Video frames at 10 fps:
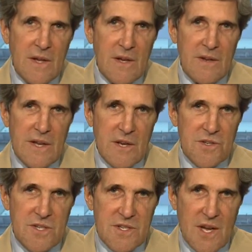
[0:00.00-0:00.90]
Needless
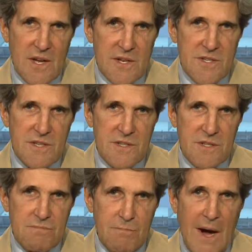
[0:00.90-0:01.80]
to say, since
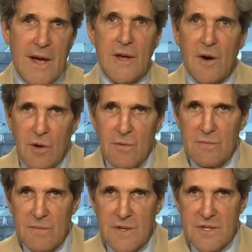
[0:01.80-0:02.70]
bio
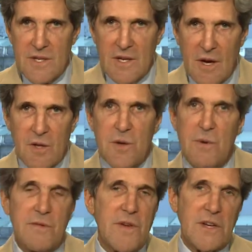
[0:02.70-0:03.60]
is the
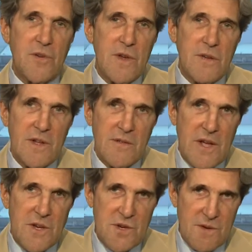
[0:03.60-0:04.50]
ultimate victory of
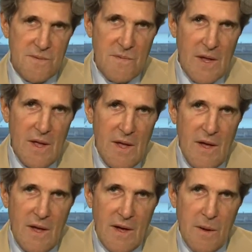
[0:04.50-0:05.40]
innovation,
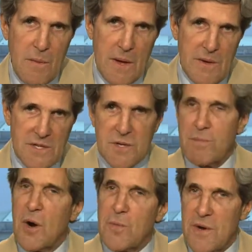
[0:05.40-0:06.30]
maybe it's
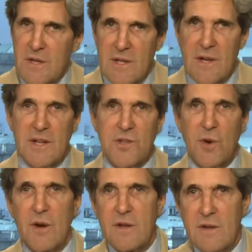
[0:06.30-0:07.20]
appropriate that I
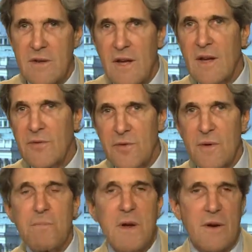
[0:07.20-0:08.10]
join you today through
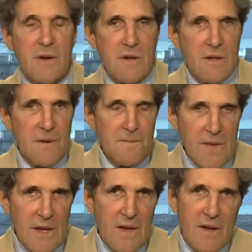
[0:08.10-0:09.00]
the miracle
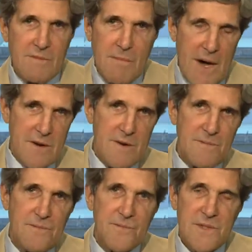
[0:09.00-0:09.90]
of
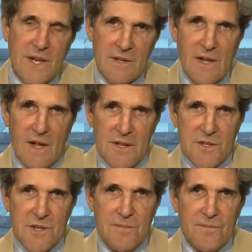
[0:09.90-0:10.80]
modern technology.